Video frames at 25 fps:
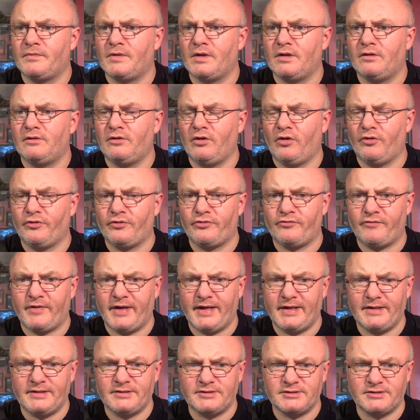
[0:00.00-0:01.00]
Lord of the
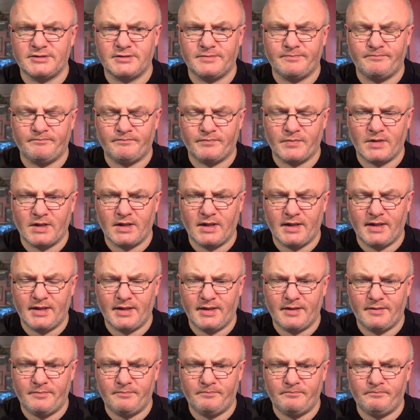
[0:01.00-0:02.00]
Rings
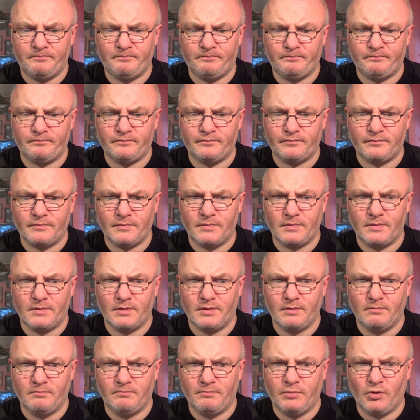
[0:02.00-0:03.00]

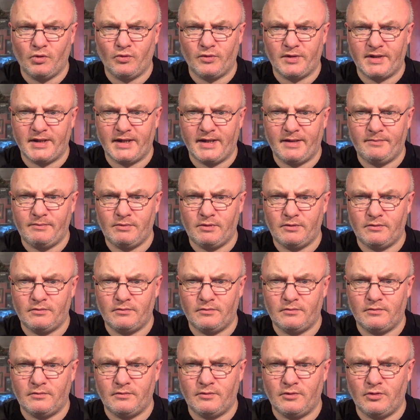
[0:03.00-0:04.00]
board game,
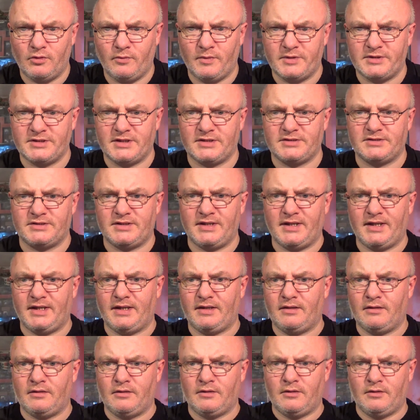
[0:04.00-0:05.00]
which has the
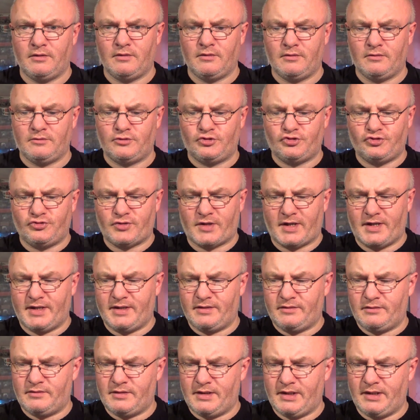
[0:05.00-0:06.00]
track
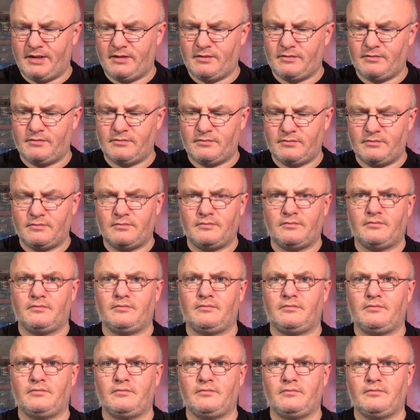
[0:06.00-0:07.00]
and the
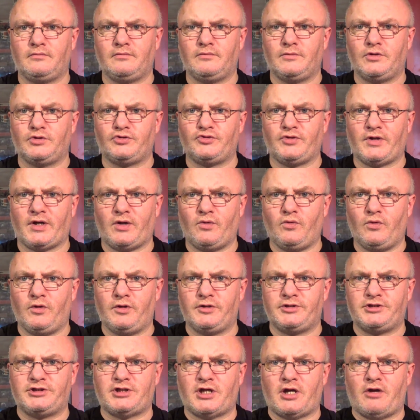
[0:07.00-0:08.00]
track where
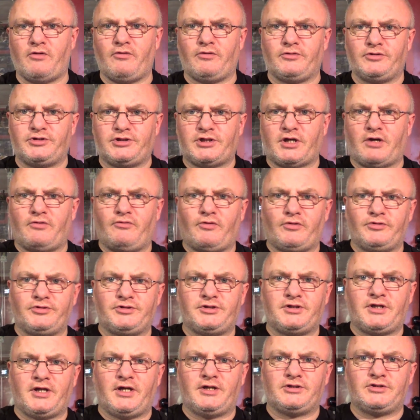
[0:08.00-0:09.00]
Sauron
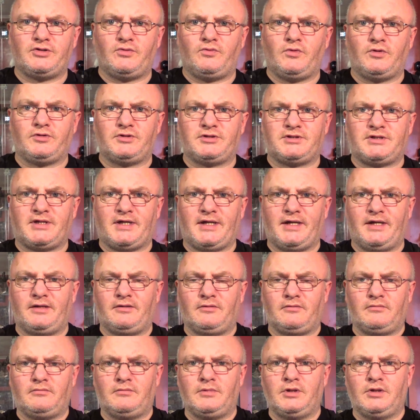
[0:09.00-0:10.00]
starts at one side
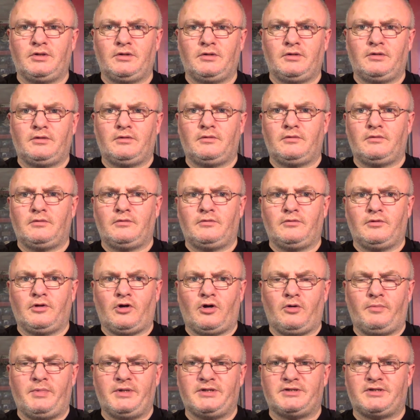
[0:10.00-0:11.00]
and the
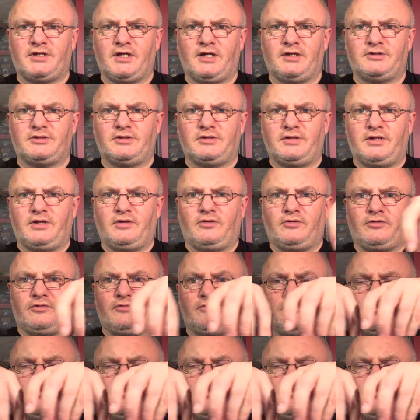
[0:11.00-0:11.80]
Hobbit starts at the other,